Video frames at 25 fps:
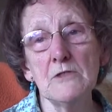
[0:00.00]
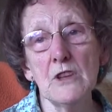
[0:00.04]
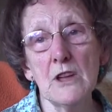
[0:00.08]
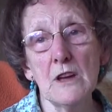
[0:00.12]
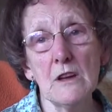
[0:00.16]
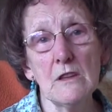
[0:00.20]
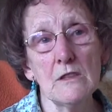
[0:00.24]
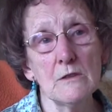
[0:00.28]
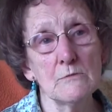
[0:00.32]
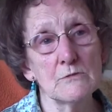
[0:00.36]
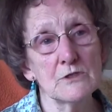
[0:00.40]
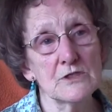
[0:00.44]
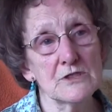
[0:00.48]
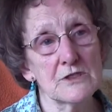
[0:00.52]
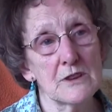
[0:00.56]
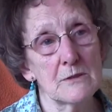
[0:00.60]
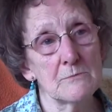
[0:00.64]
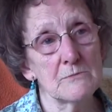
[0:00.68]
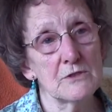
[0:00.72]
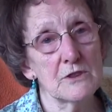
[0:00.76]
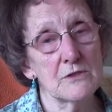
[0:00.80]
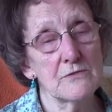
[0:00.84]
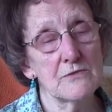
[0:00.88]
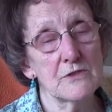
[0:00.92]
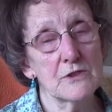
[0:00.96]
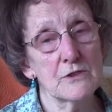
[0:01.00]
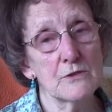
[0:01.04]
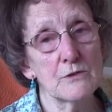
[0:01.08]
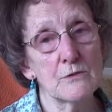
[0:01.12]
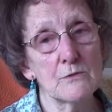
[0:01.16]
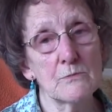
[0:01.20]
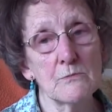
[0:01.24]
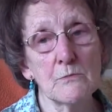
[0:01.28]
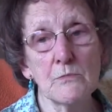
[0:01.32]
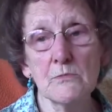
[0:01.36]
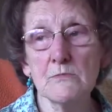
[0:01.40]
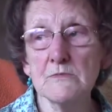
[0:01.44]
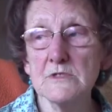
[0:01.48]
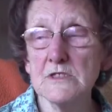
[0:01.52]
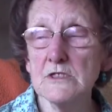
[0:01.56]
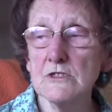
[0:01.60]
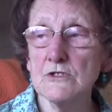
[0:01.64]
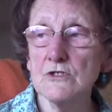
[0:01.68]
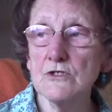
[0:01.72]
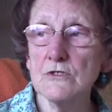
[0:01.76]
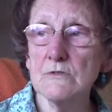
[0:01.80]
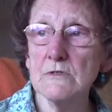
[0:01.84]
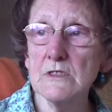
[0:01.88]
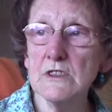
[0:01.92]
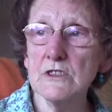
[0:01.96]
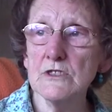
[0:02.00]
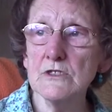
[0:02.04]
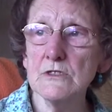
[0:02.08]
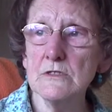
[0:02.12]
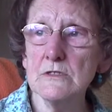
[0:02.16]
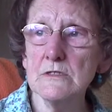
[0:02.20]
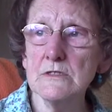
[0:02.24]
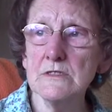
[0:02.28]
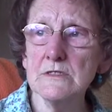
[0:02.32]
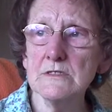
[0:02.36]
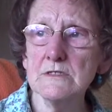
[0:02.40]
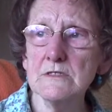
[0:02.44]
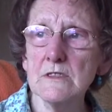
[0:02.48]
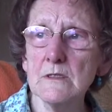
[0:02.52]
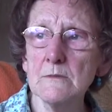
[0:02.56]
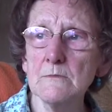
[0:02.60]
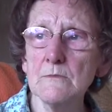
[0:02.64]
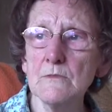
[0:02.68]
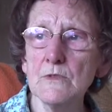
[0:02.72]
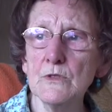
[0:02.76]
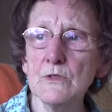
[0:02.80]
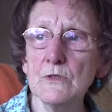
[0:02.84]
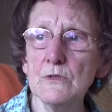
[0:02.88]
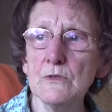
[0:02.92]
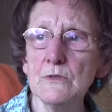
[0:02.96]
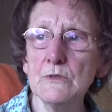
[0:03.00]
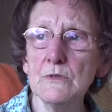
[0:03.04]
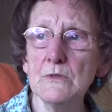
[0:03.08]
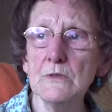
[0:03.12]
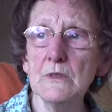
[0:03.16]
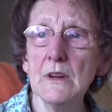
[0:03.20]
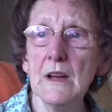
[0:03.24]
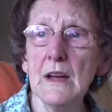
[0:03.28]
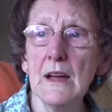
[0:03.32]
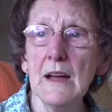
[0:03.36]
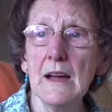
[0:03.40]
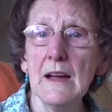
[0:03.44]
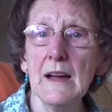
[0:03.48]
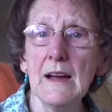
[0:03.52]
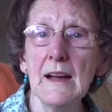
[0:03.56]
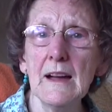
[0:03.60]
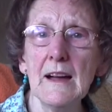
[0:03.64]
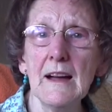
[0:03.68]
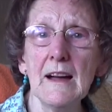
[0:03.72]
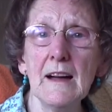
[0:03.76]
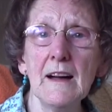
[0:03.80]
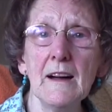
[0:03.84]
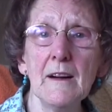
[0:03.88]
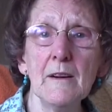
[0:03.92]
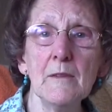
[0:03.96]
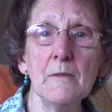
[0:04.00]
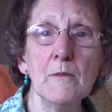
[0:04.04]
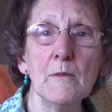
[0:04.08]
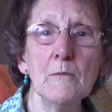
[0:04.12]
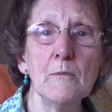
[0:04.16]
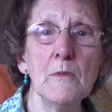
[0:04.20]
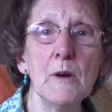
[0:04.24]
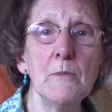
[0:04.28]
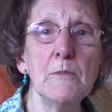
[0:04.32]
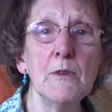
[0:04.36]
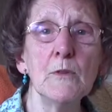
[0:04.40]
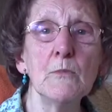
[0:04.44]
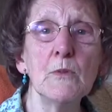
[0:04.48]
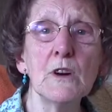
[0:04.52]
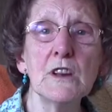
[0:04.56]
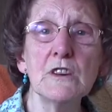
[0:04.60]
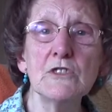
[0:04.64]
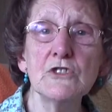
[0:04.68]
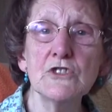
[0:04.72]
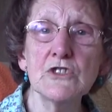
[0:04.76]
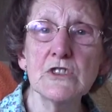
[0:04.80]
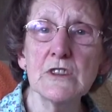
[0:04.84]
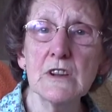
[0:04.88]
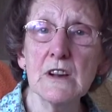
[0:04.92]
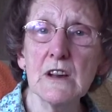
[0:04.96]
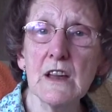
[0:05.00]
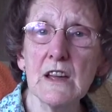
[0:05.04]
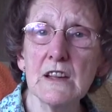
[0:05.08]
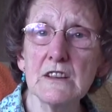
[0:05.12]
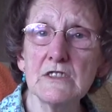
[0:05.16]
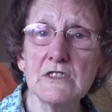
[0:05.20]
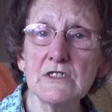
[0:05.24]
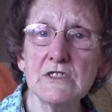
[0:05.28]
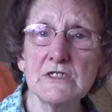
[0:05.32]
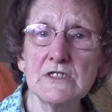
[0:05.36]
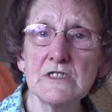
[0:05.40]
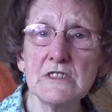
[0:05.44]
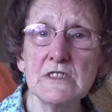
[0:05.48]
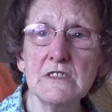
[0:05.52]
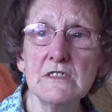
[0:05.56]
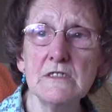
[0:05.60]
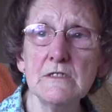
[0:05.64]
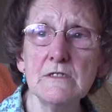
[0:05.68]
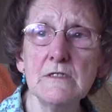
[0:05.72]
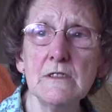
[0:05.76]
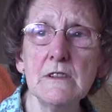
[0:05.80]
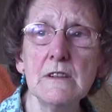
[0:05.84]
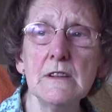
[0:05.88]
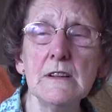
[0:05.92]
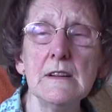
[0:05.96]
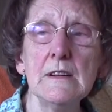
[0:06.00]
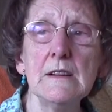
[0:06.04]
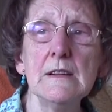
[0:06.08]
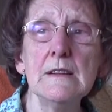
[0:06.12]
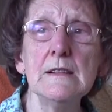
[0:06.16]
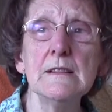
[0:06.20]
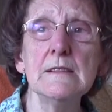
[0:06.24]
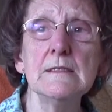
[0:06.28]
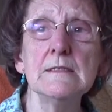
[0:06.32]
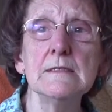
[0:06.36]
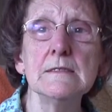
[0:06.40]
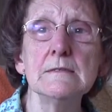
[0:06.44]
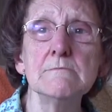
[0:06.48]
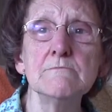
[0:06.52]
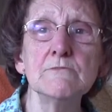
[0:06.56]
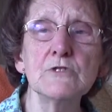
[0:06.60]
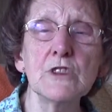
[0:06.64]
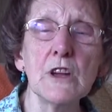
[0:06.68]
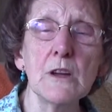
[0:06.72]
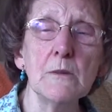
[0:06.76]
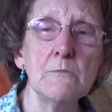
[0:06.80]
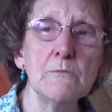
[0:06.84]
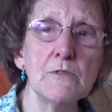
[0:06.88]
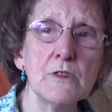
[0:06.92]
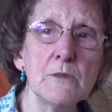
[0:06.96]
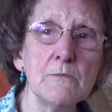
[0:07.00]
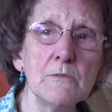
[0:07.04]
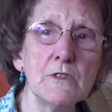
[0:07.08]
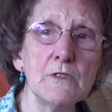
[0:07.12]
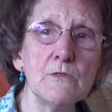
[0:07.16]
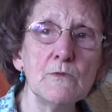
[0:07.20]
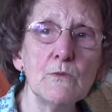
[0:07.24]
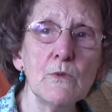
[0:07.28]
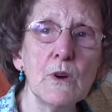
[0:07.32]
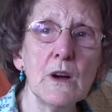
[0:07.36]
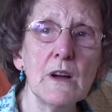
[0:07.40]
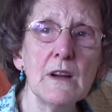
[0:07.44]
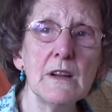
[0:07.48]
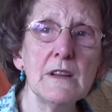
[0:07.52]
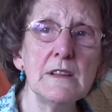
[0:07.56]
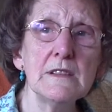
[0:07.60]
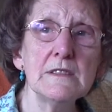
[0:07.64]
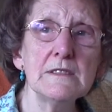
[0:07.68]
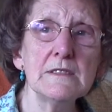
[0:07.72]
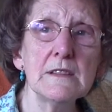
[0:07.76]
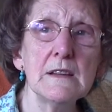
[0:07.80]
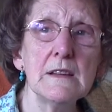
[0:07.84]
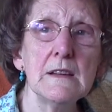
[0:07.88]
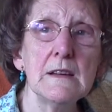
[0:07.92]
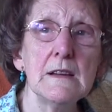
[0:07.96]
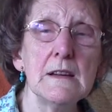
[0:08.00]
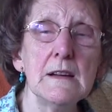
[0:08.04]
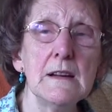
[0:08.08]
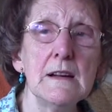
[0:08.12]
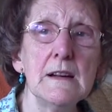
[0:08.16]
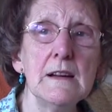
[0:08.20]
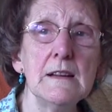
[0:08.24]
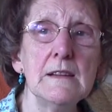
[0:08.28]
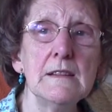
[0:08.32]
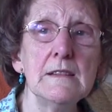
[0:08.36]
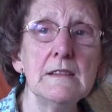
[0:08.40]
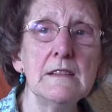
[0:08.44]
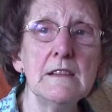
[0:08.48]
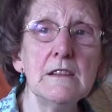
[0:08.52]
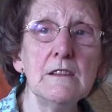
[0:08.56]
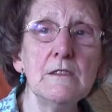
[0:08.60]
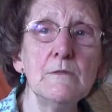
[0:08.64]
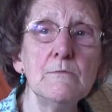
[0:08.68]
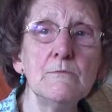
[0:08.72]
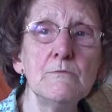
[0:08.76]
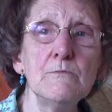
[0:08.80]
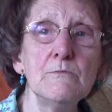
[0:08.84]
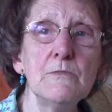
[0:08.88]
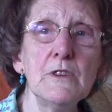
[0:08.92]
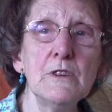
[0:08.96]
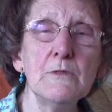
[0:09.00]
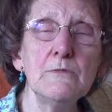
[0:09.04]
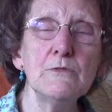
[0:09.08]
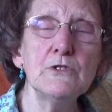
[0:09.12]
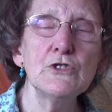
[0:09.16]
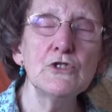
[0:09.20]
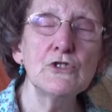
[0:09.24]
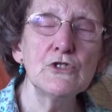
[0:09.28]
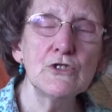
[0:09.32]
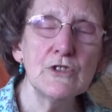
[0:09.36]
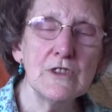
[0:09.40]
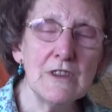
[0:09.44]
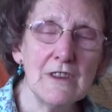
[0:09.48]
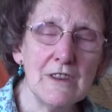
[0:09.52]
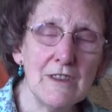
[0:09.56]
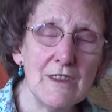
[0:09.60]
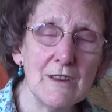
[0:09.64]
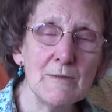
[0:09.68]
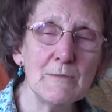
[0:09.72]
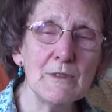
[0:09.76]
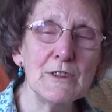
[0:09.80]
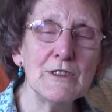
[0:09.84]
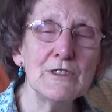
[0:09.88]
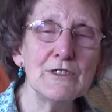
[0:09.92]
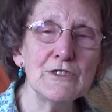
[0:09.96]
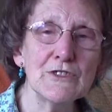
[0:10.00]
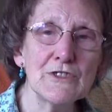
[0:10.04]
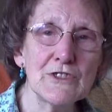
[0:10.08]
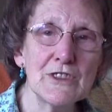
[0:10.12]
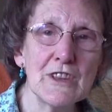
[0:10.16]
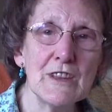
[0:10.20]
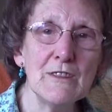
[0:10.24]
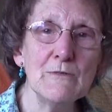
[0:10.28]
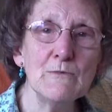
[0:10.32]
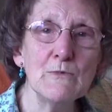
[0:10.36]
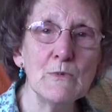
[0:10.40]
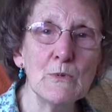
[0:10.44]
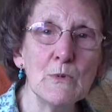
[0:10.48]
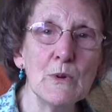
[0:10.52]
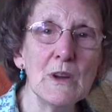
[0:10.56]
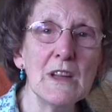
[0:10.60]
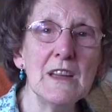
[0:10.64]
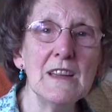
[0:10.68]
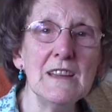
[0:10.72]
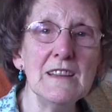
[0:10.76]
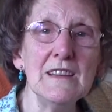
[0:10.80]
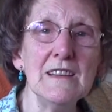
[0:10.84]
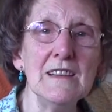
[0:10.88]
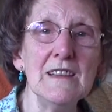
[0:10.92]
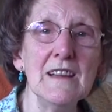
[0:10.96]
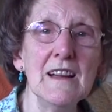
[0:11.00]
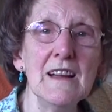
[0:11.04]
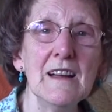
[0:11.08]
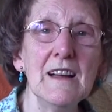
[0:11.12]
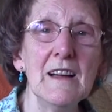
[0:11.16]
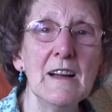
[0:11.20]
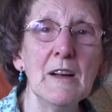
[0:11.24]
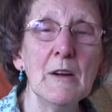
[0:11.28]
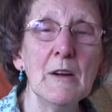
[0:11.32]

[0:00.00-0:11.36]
Yeah, there were some difficult situations, some who uh, maybe weren't so glad to see you, uh, temperament wise, and it, it was treating them in the same way,